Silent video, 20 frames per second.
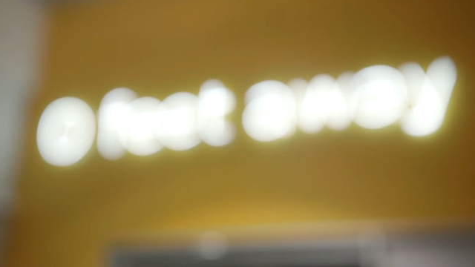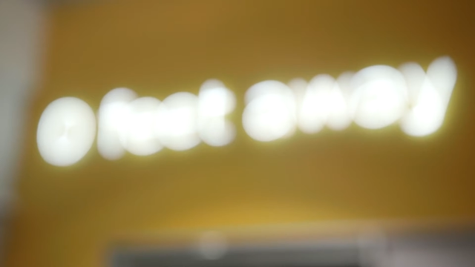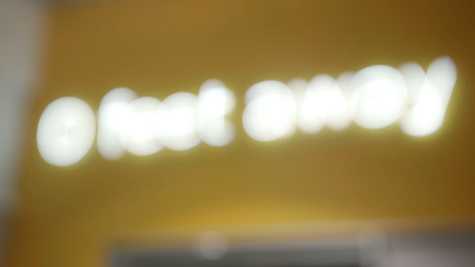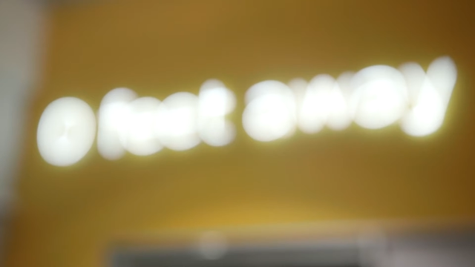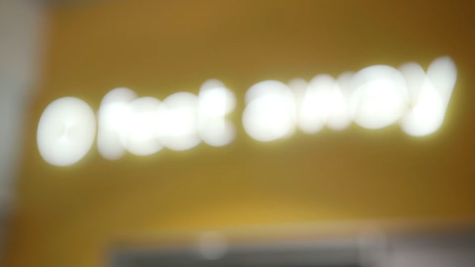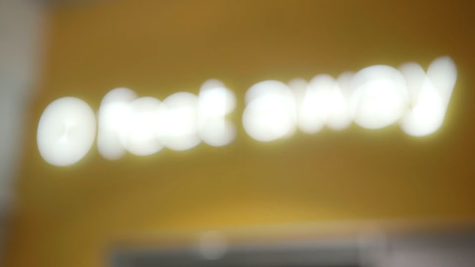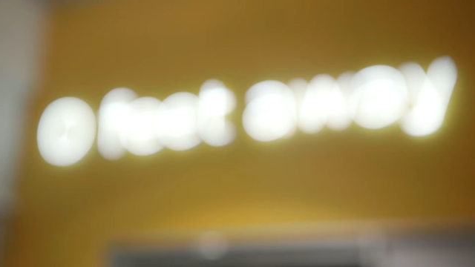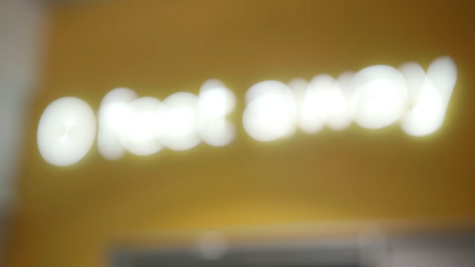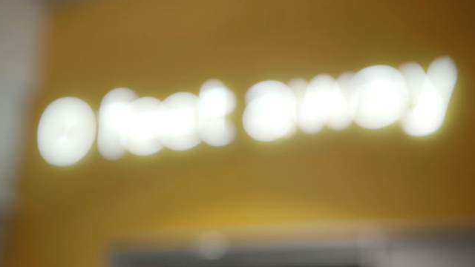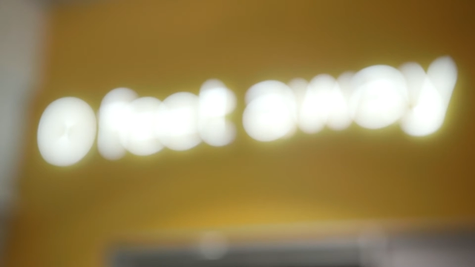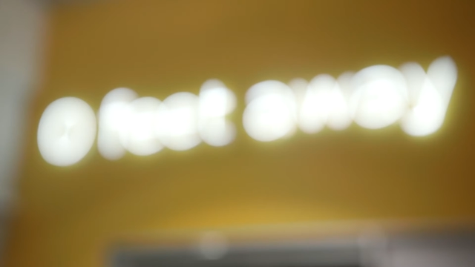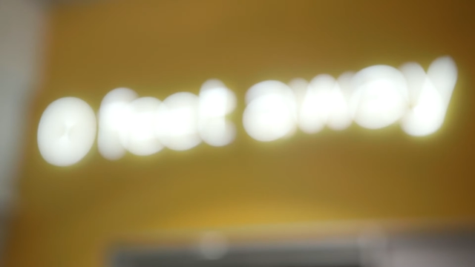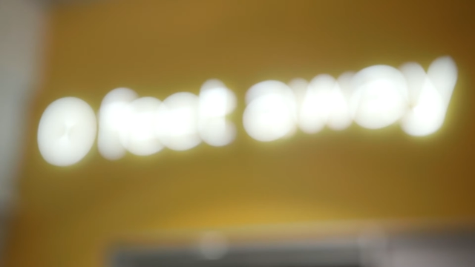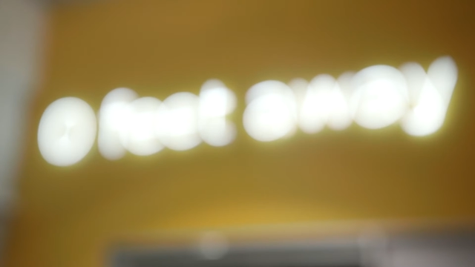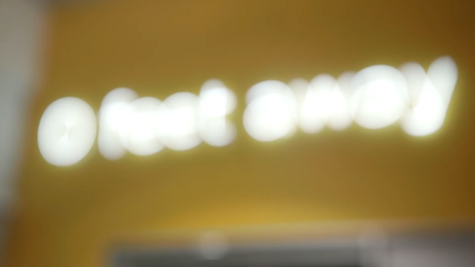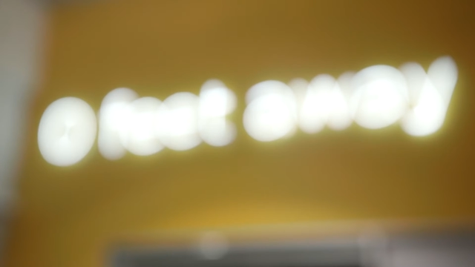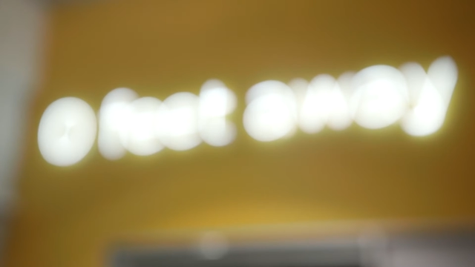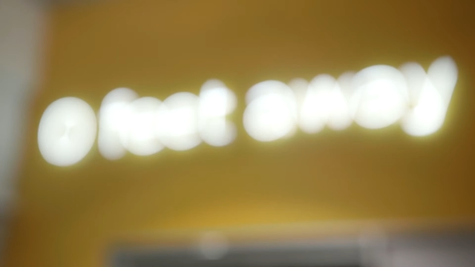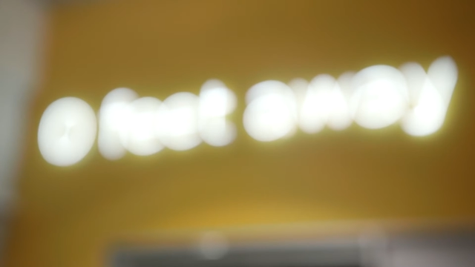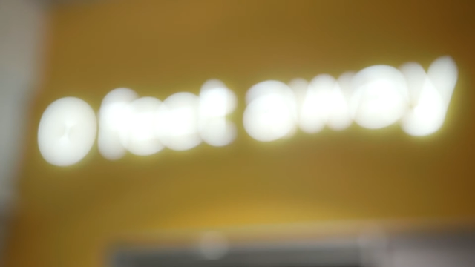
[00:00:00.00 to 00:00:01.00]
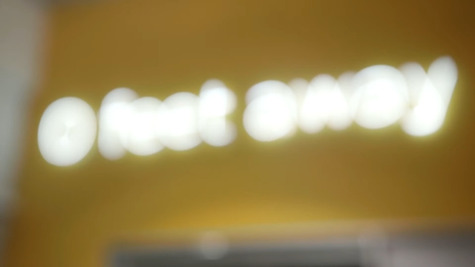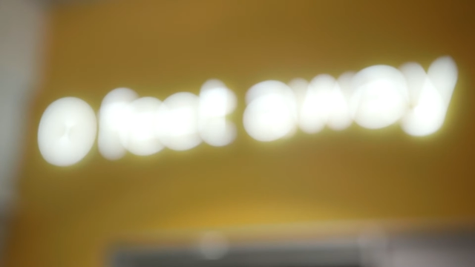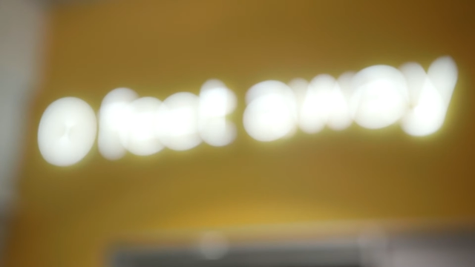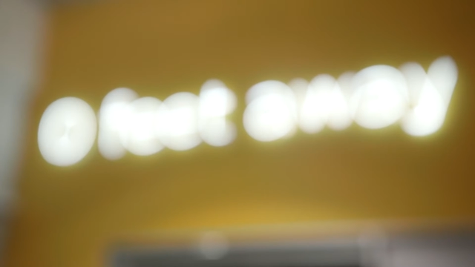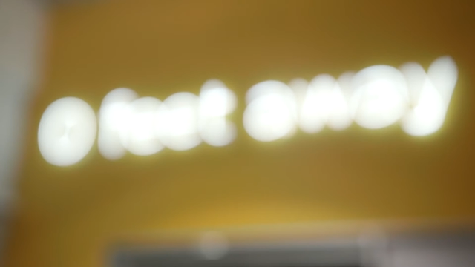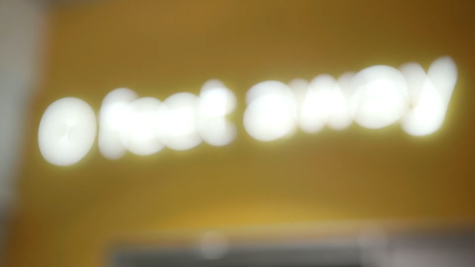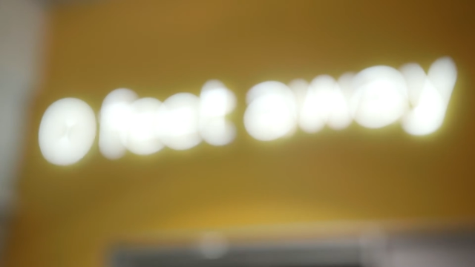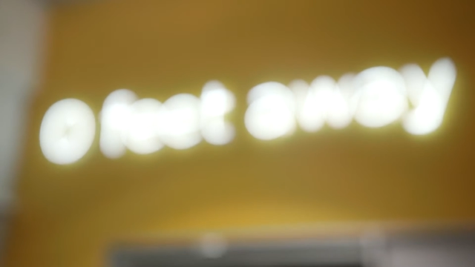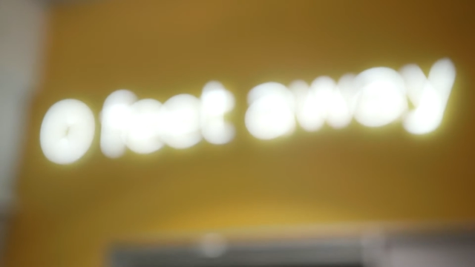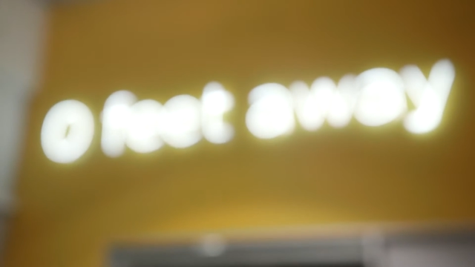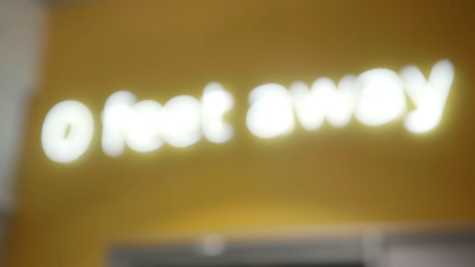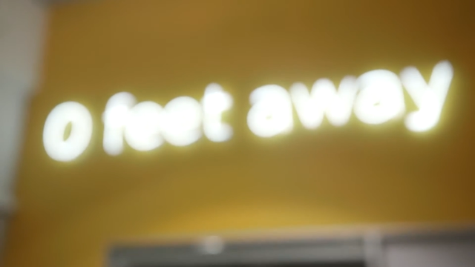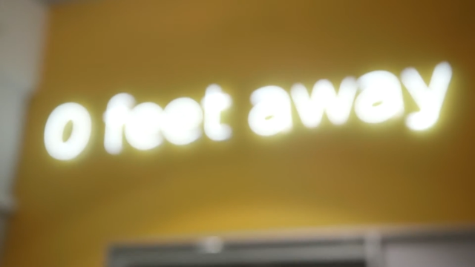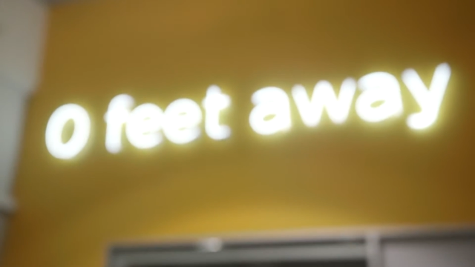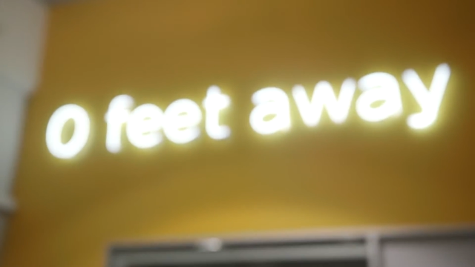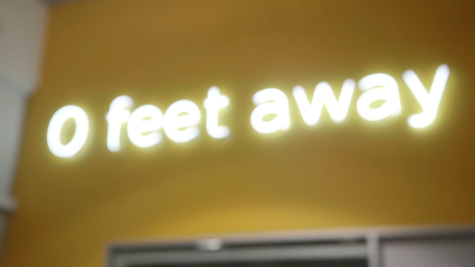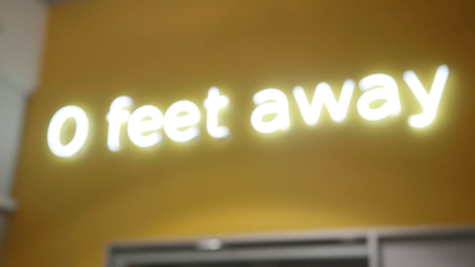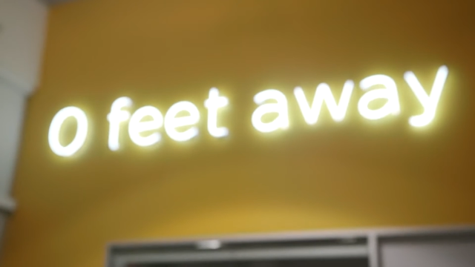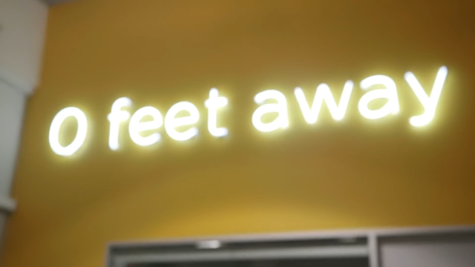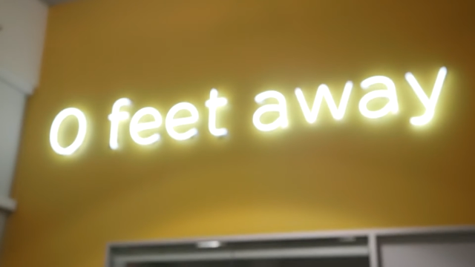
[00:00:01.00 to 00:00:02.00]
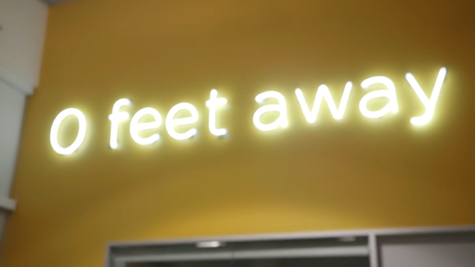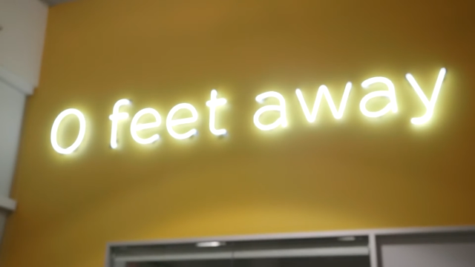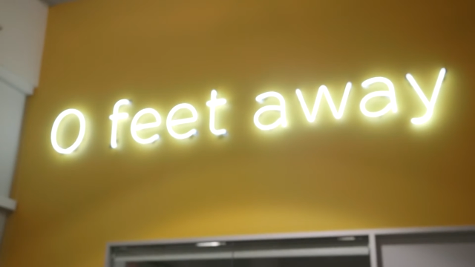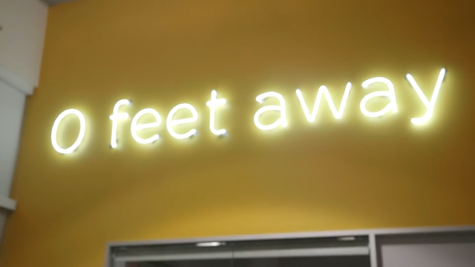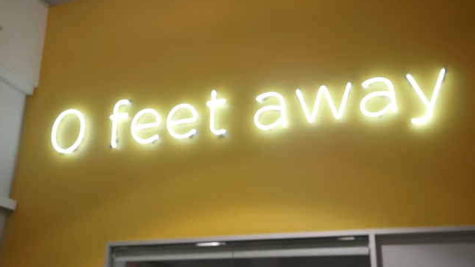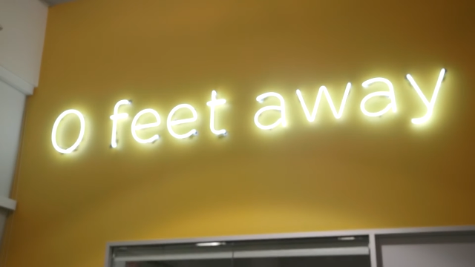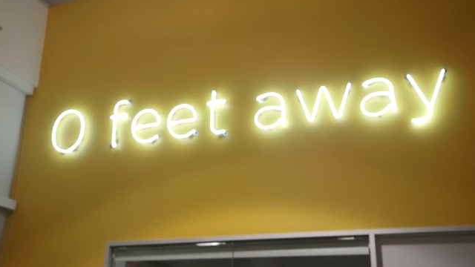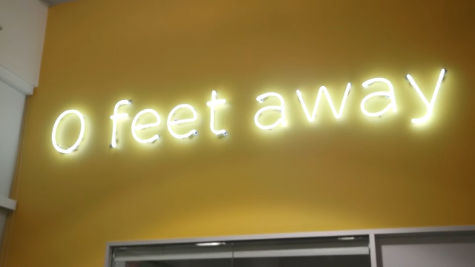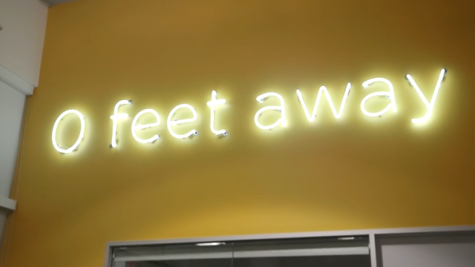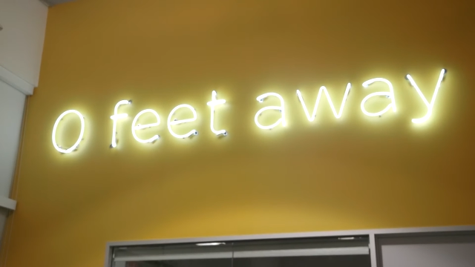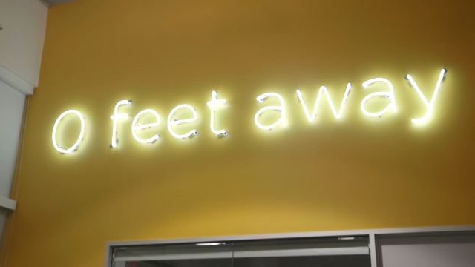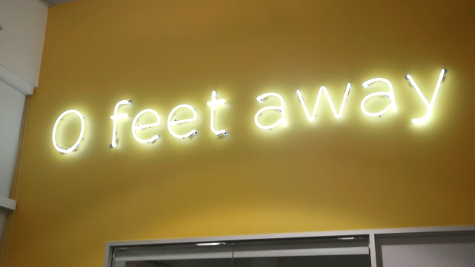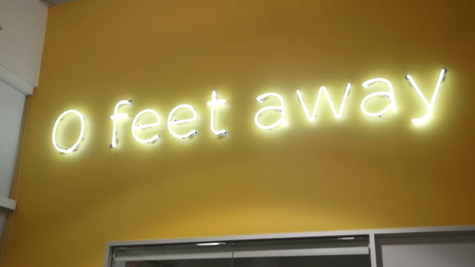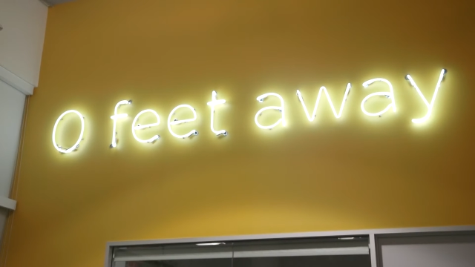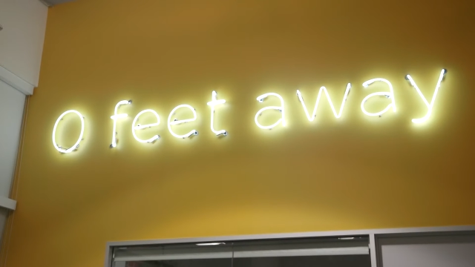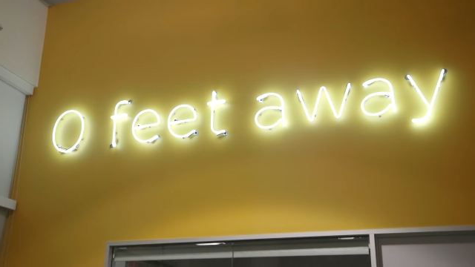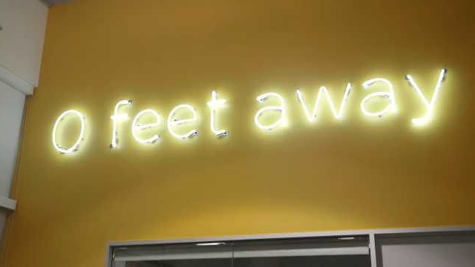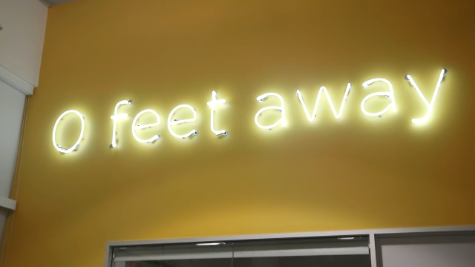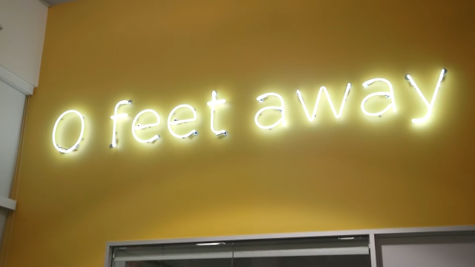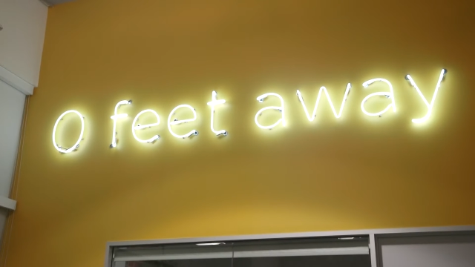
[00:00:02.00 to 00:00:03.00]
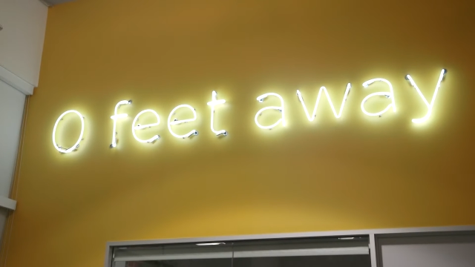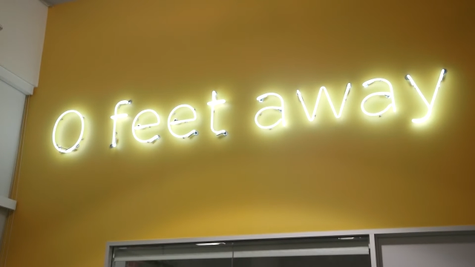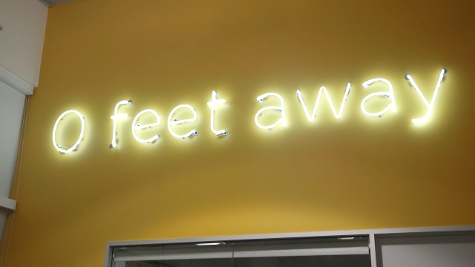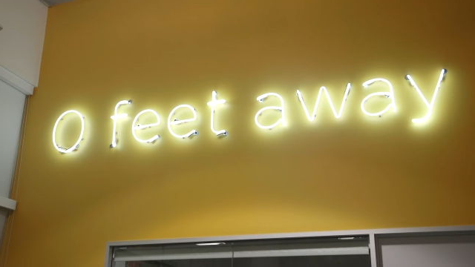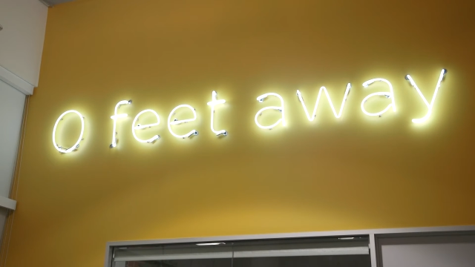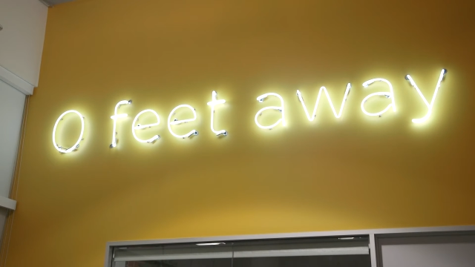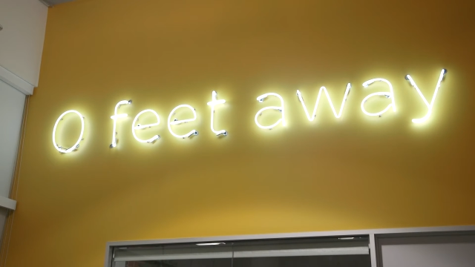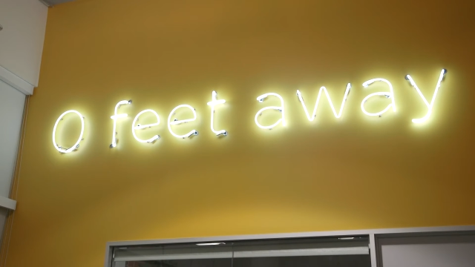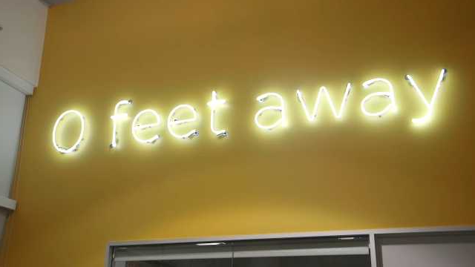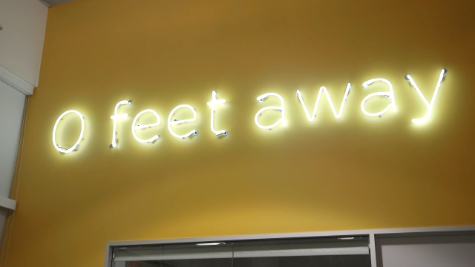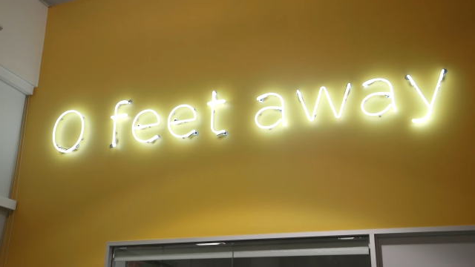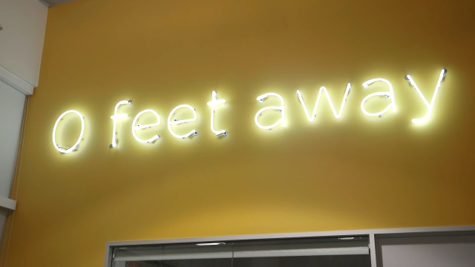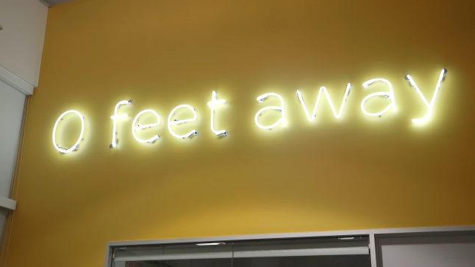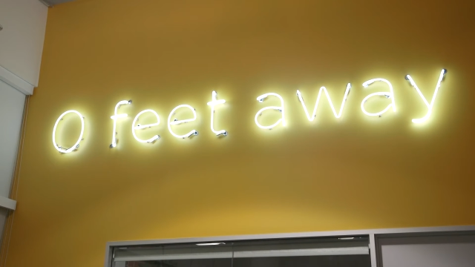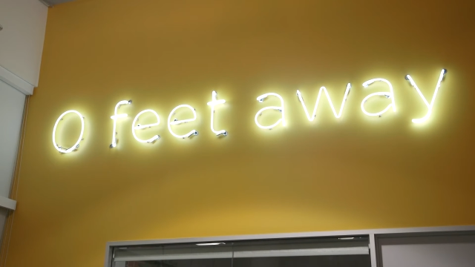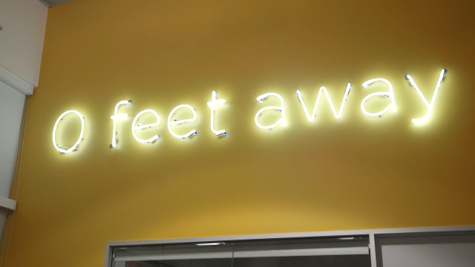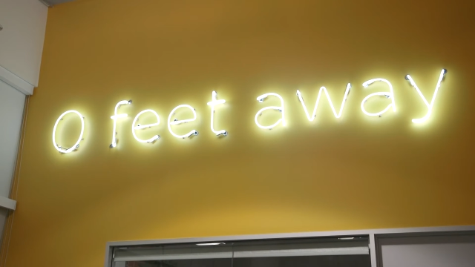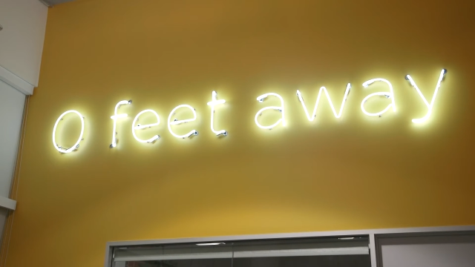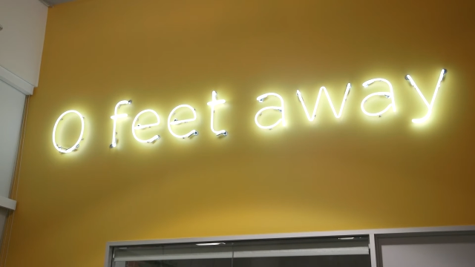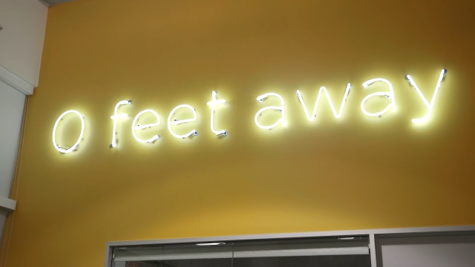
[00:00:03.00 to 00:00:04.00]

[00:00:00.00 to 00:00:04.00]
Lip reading: Nobody's mouth can be seen.